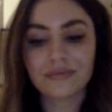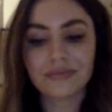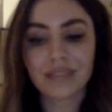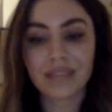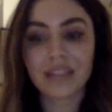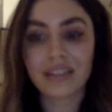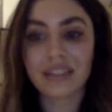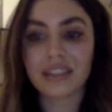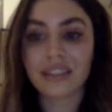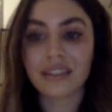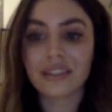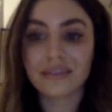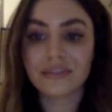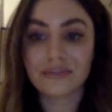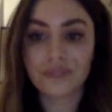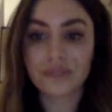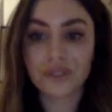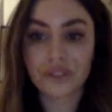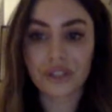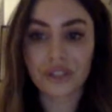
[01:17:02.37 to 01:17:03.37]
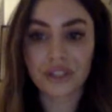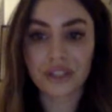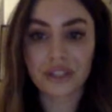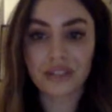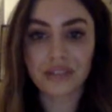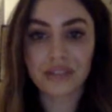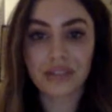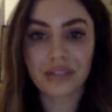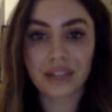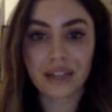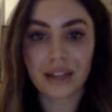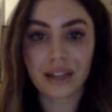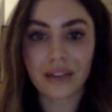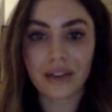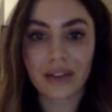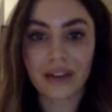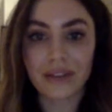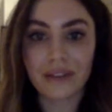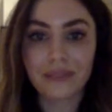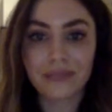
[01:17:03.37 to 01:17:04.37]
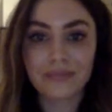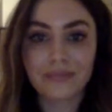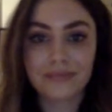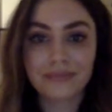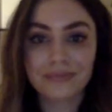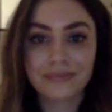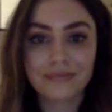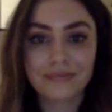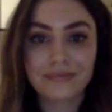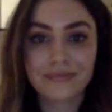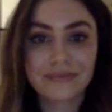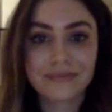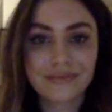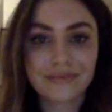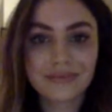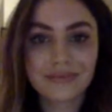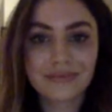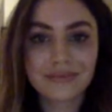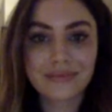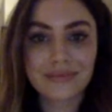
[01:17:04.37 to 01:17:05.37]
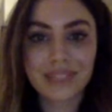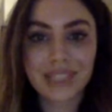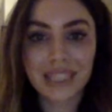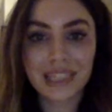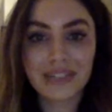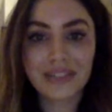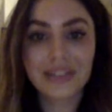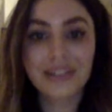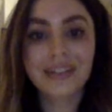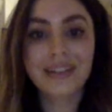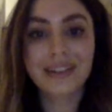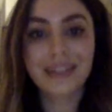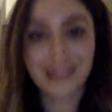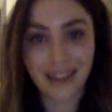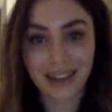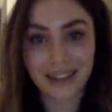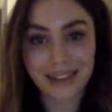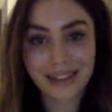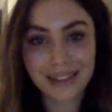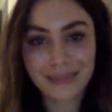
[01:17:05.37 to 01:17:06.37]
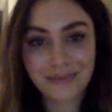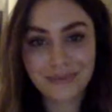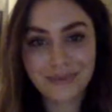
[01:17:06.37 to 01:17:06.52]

I did for sure. And now I'm teaching a class.